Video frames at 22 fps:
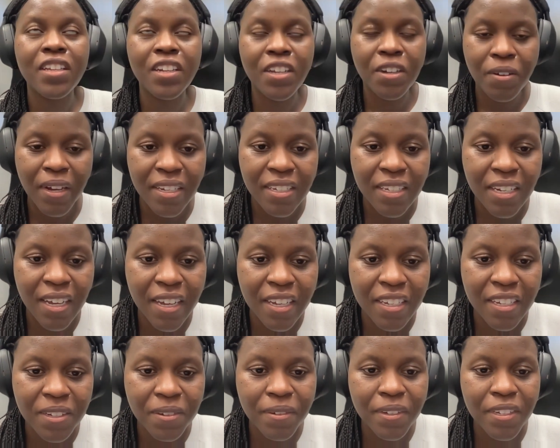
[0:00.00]
As a high
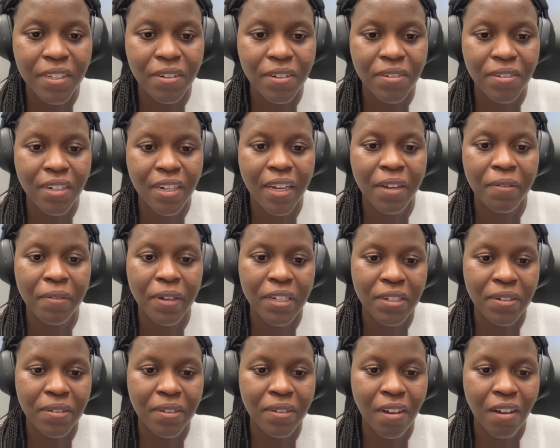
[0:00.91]
school student, I went
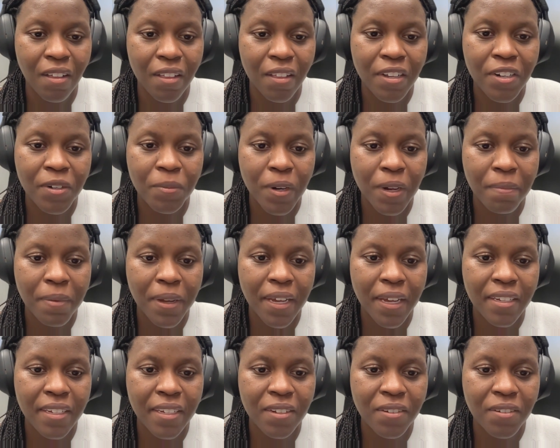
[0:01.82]
to a college prep
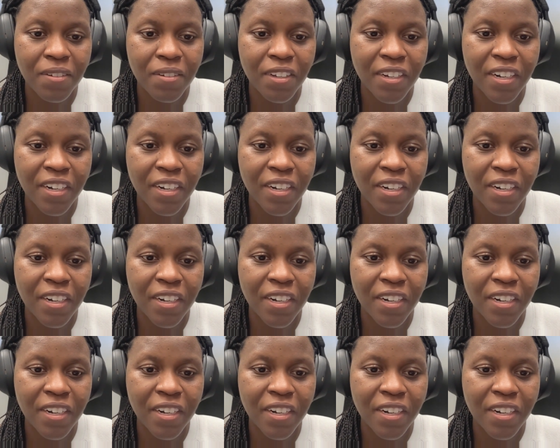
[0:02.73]
high school,